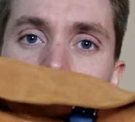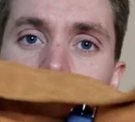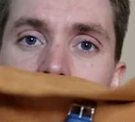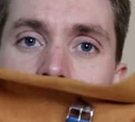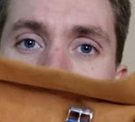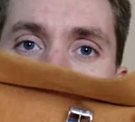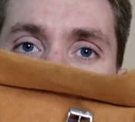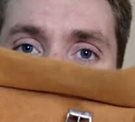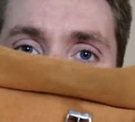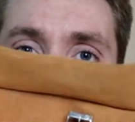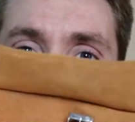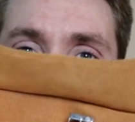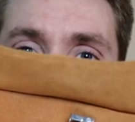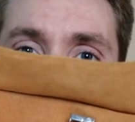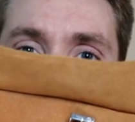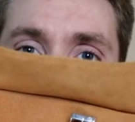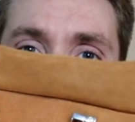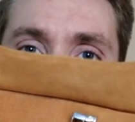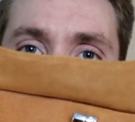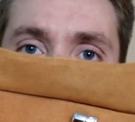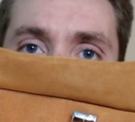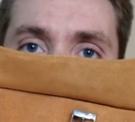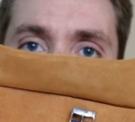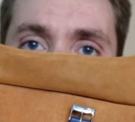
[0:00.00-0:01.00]
into
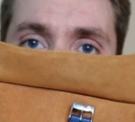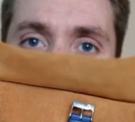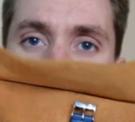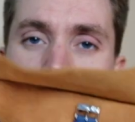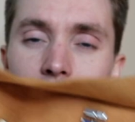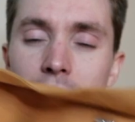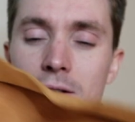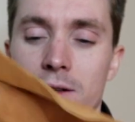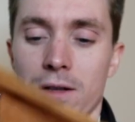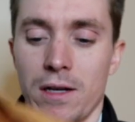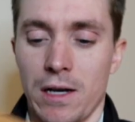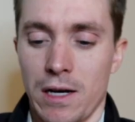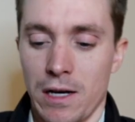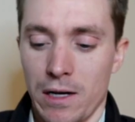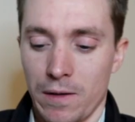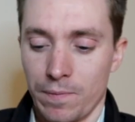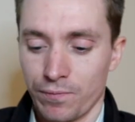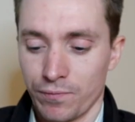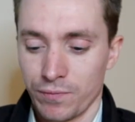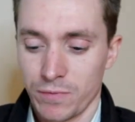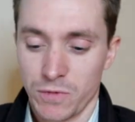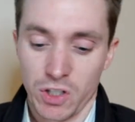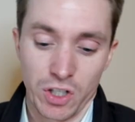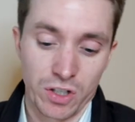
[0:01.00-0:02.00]
and
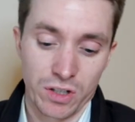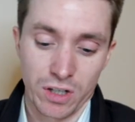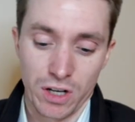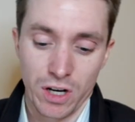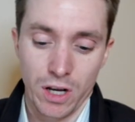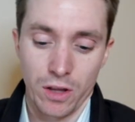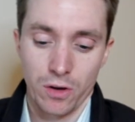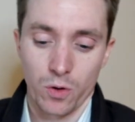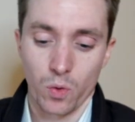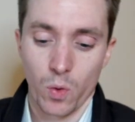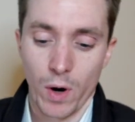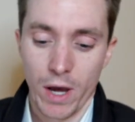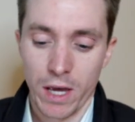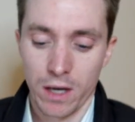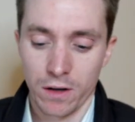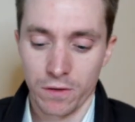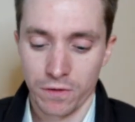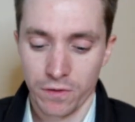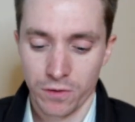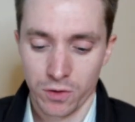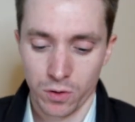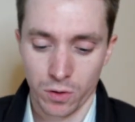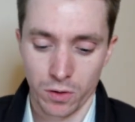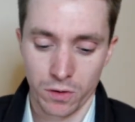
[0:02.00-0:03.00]
um, just another way
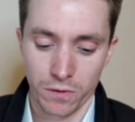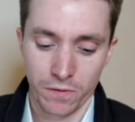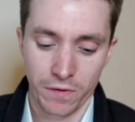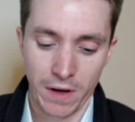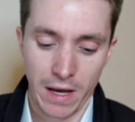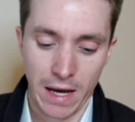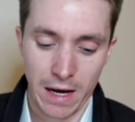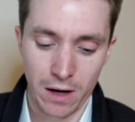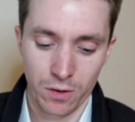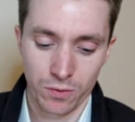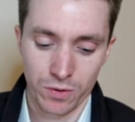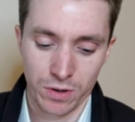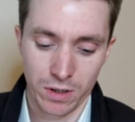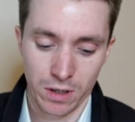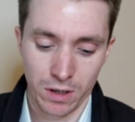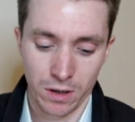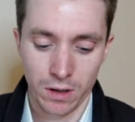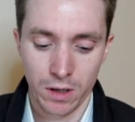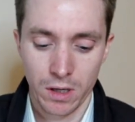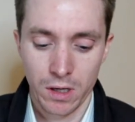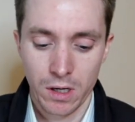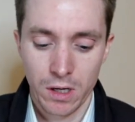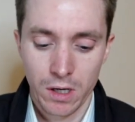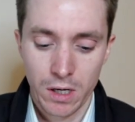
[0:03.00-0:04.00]
of sort of housing
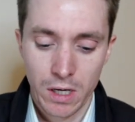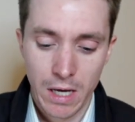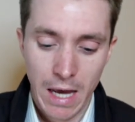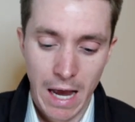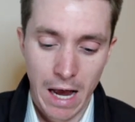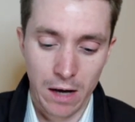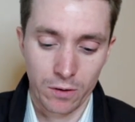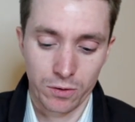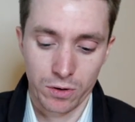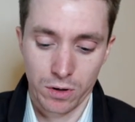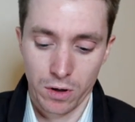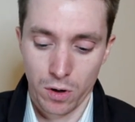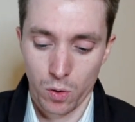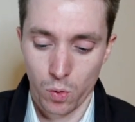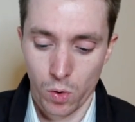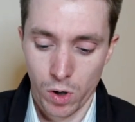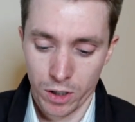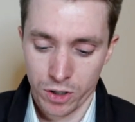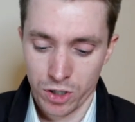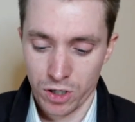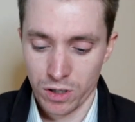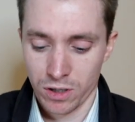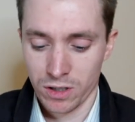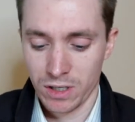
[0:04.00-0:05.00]
housing your
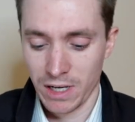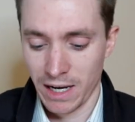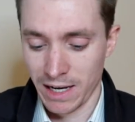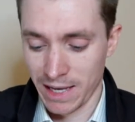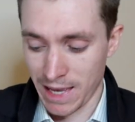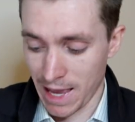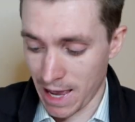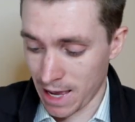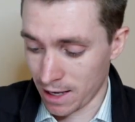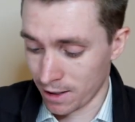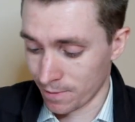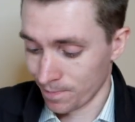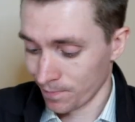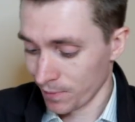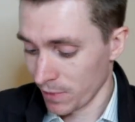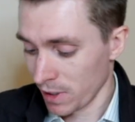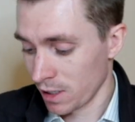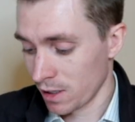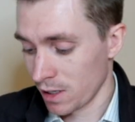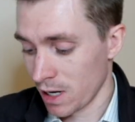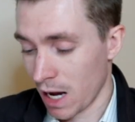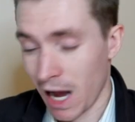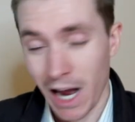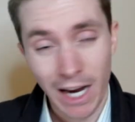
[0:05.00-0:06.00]
watches. Again,
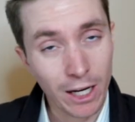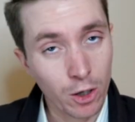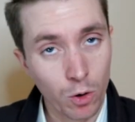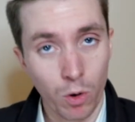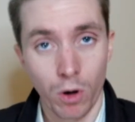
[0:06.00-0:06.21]
high